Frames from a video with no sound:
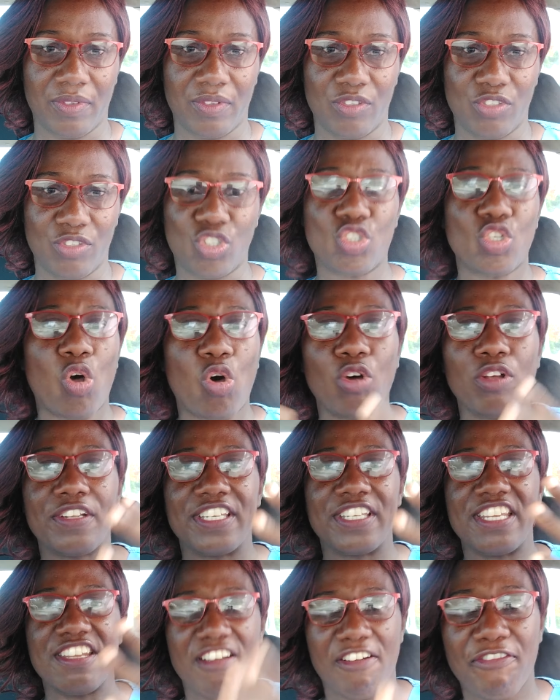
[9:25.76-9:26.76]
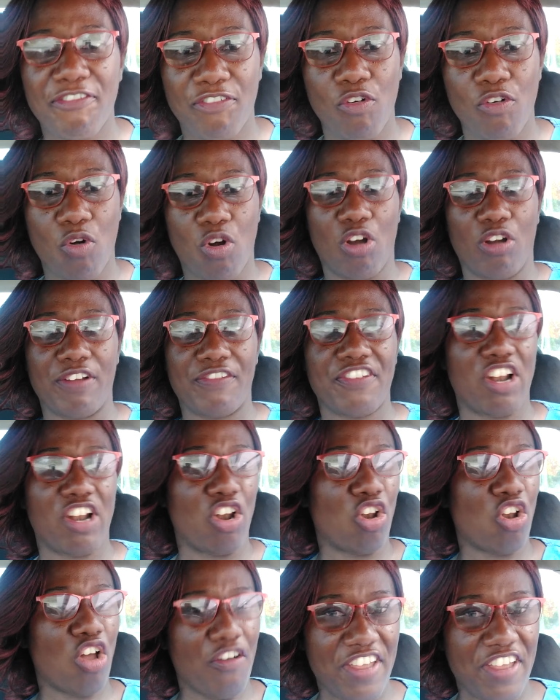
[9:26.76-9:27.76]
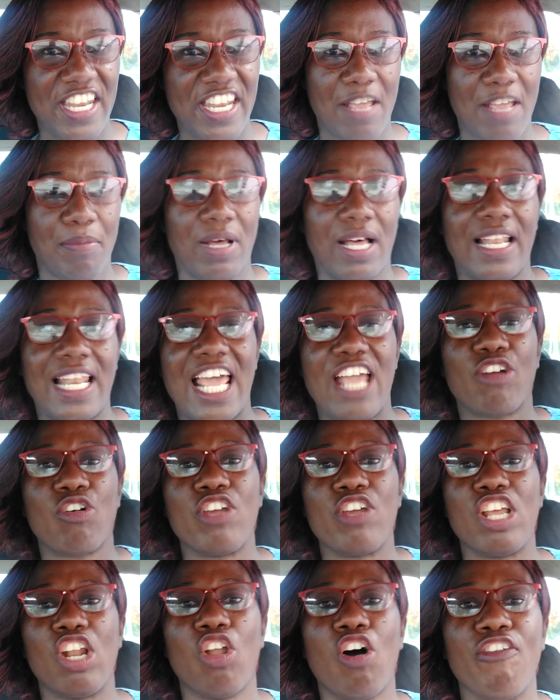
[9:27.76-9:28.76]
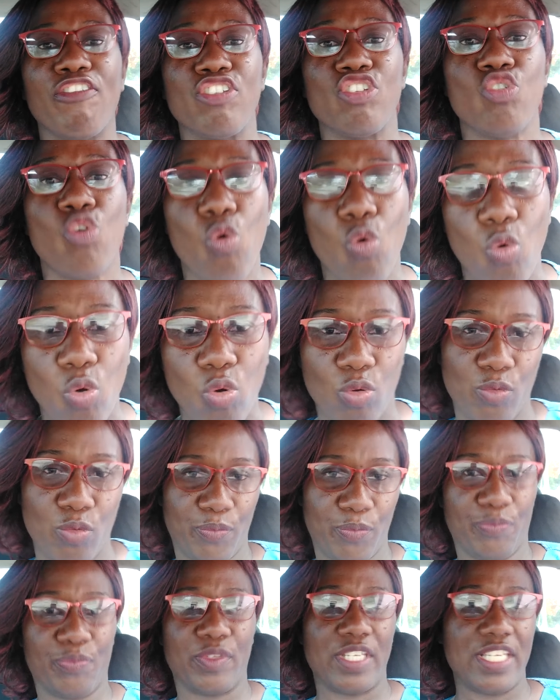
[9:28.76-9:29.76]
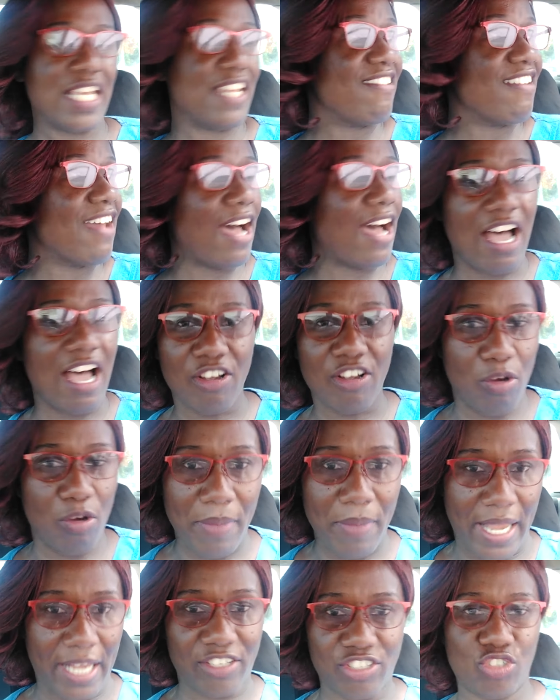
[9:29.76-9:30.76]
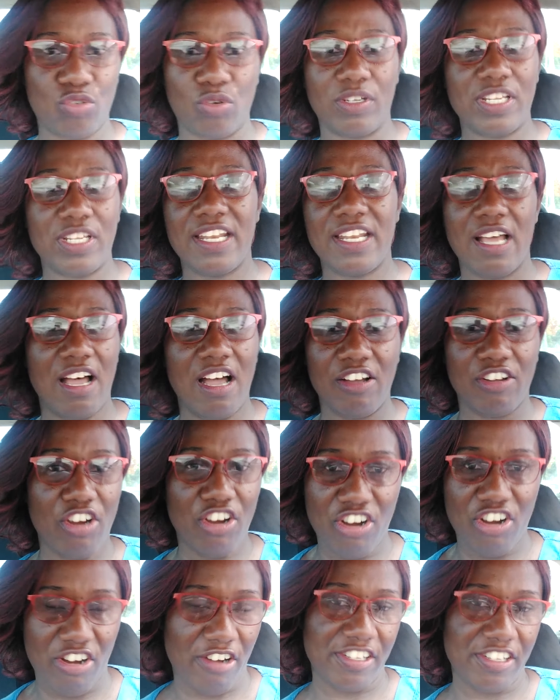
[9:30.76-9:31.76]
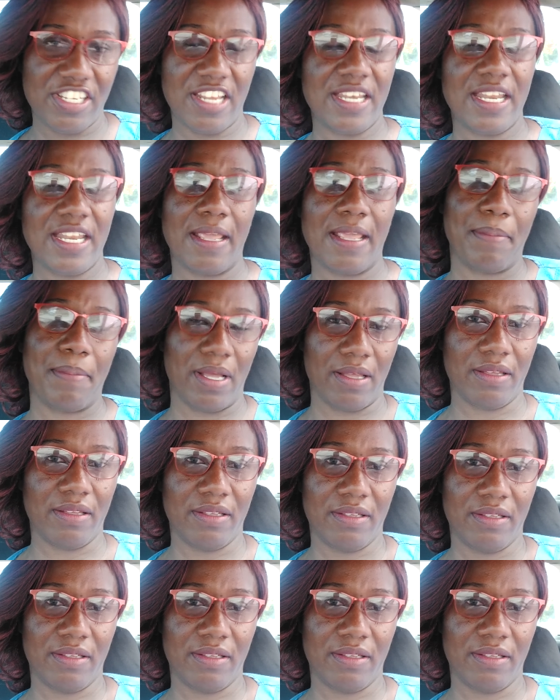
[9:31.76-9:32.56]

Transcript: So, therefore, if you love your neighbor like how you love you, you're not going to make sure, you're not going to hurt your neighbor.